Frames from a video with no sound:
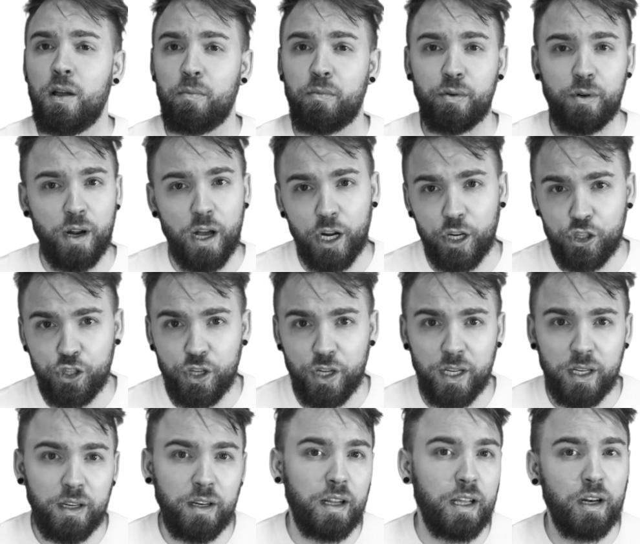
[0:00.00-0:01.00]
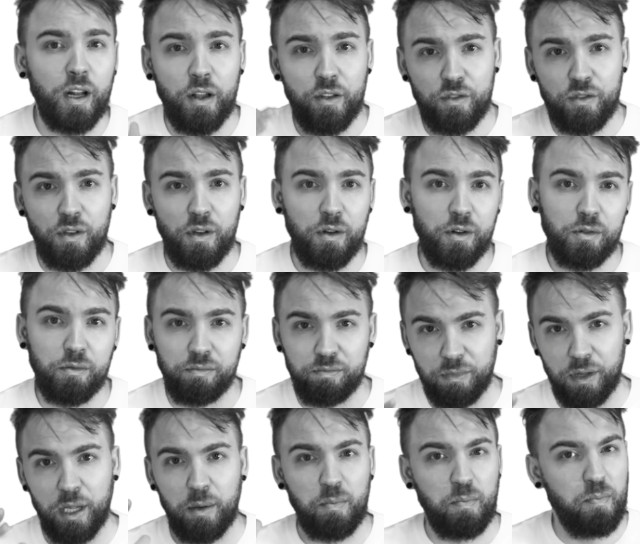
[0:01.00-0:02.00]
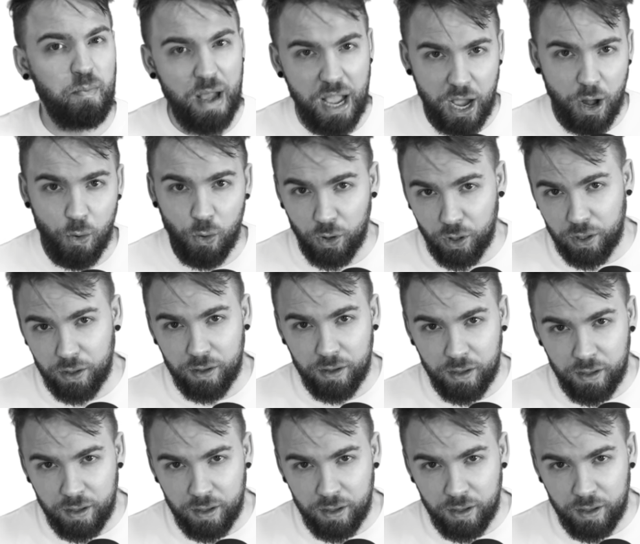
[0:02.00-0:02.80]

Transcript: production, and also like power.